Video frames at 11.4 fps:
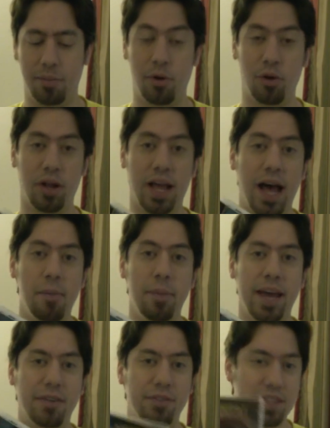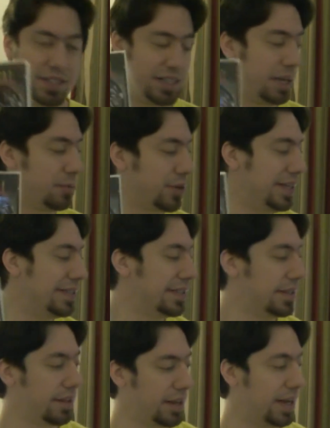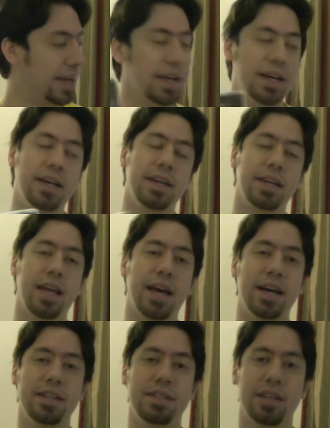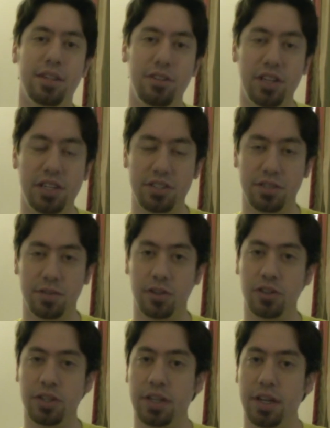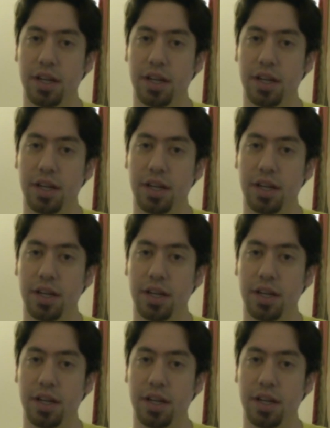Mortal Kombat for the same reason that I got the Genesis version.